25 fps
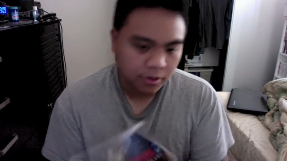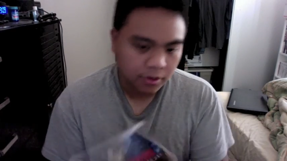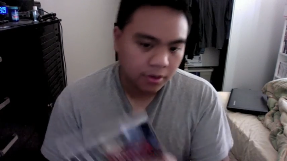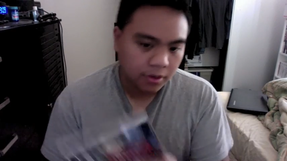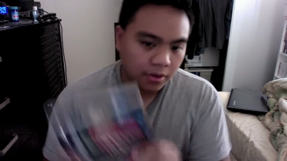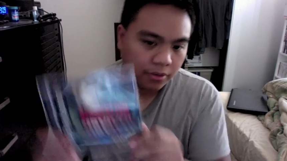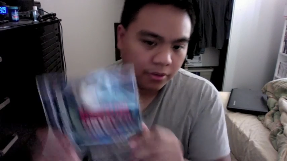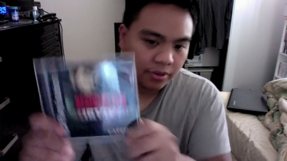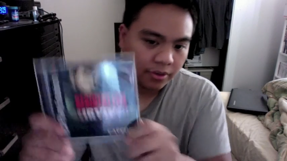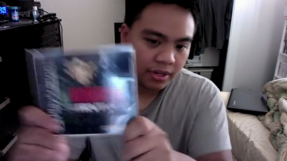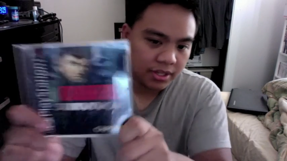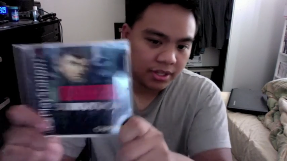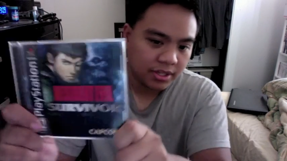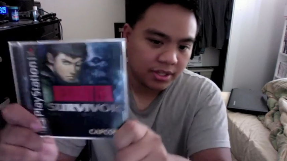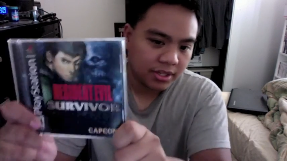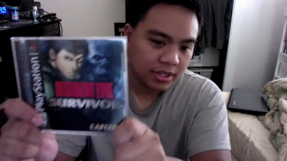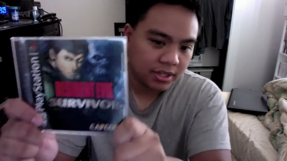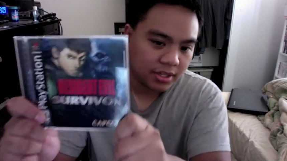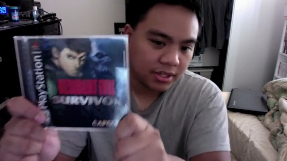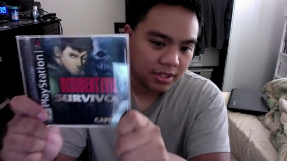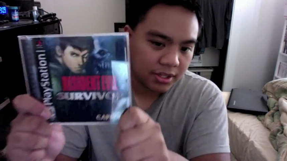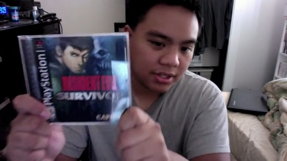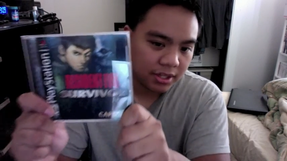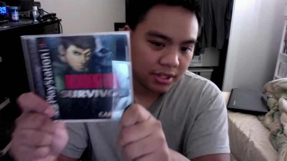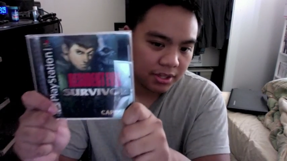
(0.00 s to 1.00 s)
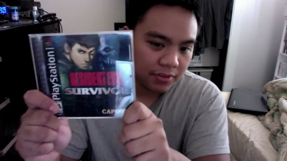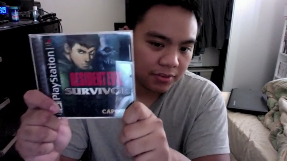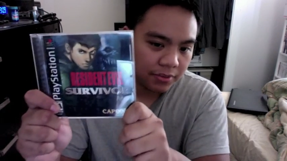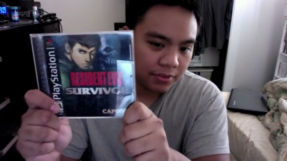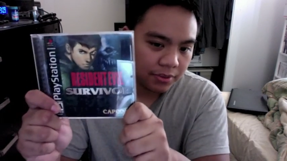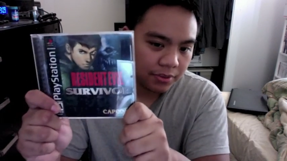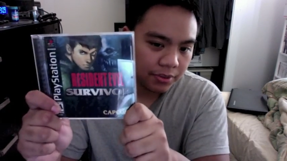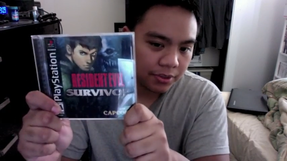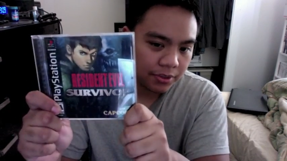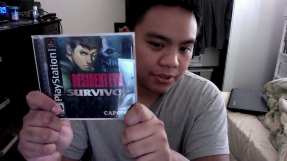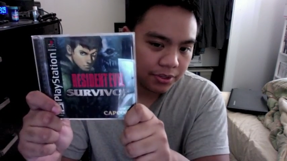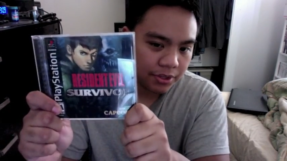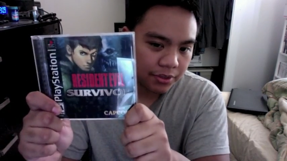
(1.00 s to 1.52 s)
Resident
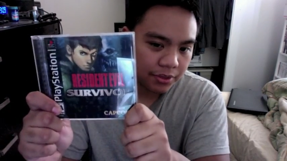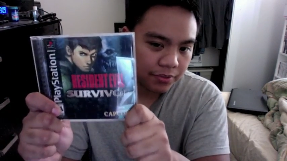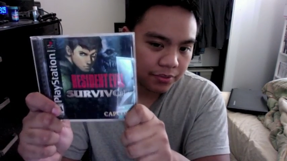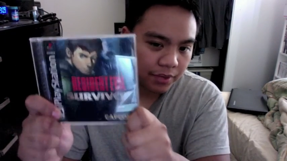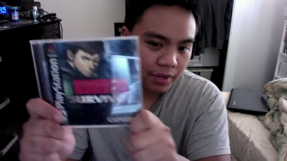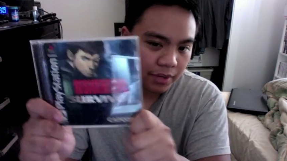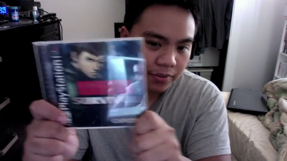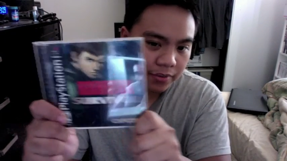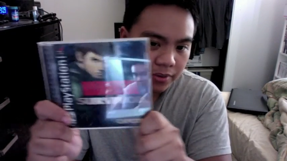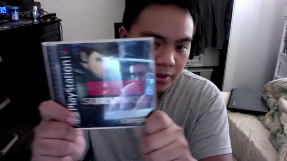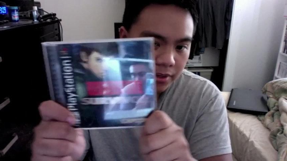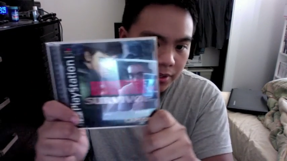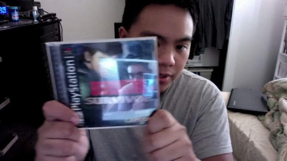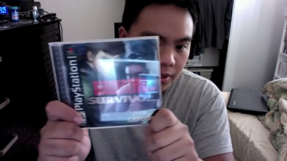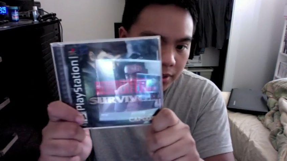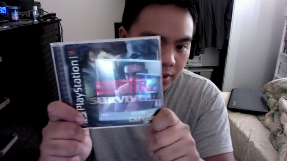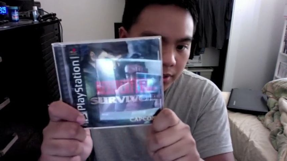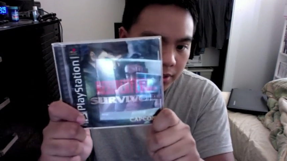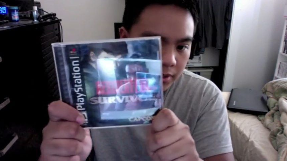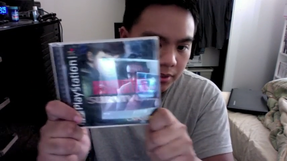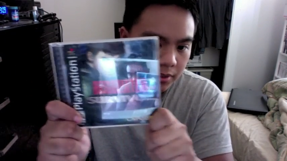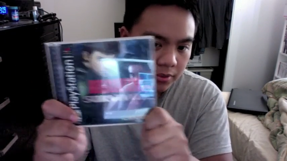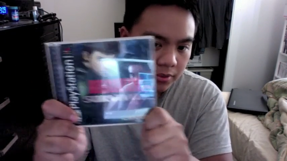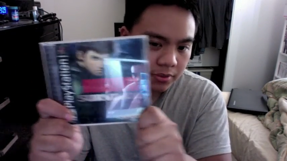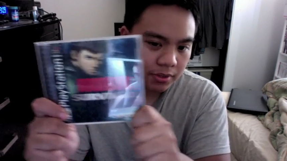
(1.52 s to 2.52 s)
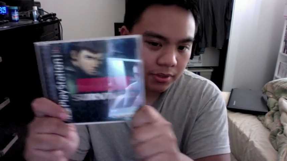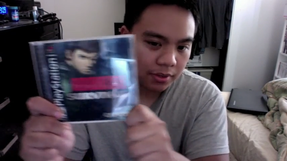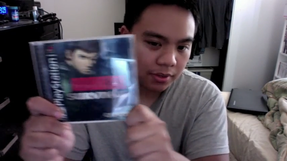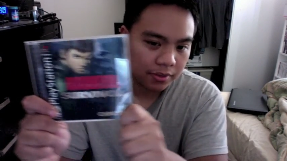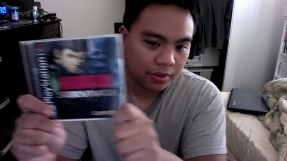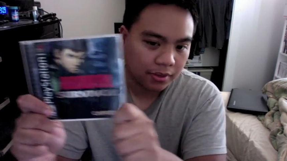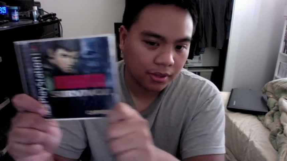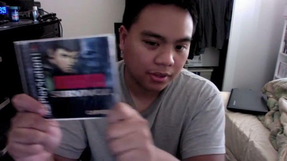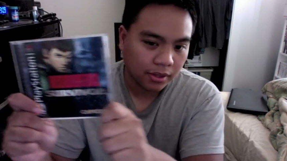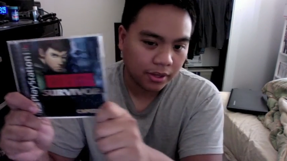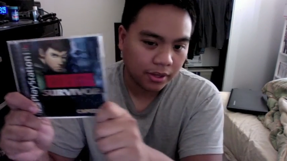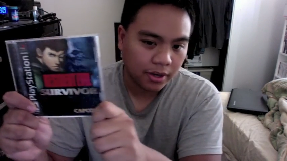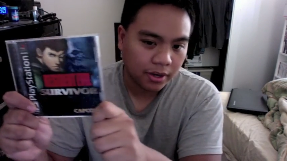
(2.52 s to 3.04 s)
Evil Survivor, South the
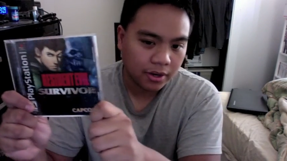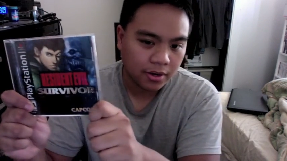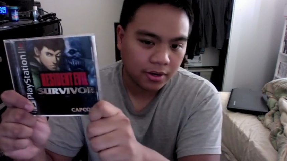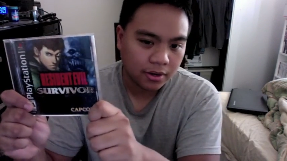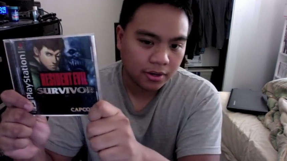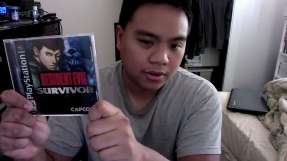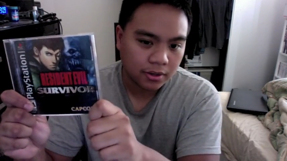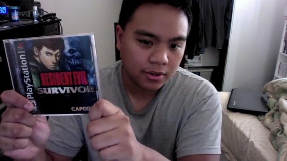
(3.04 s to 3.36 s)
Glare,